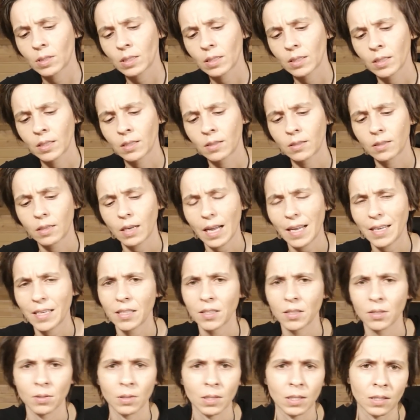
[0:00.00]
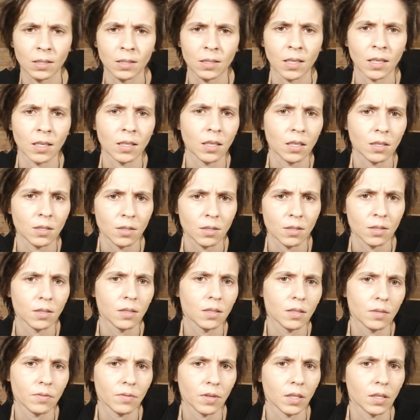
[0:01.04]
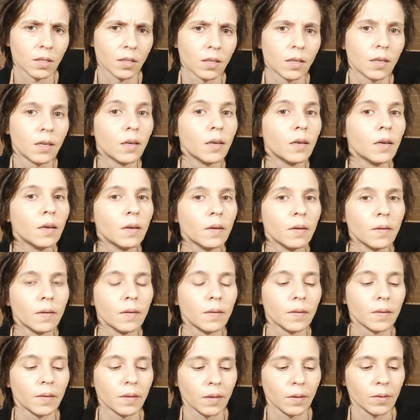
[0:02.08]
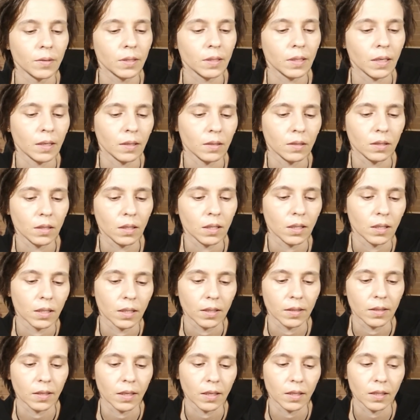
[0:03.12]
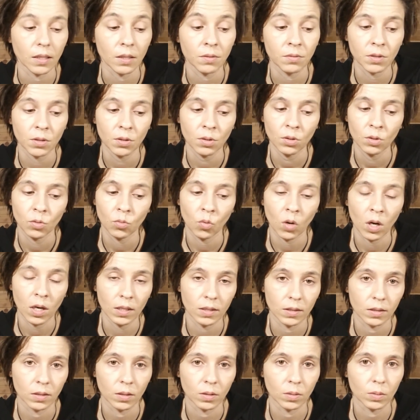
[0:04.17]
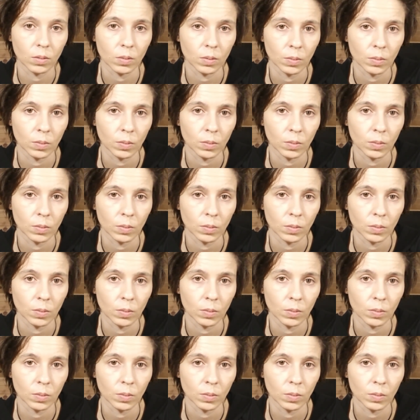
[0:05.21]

later. I can do it in 10 years. It's fine. You know, it's kind of looking like that. Even though you wanted to.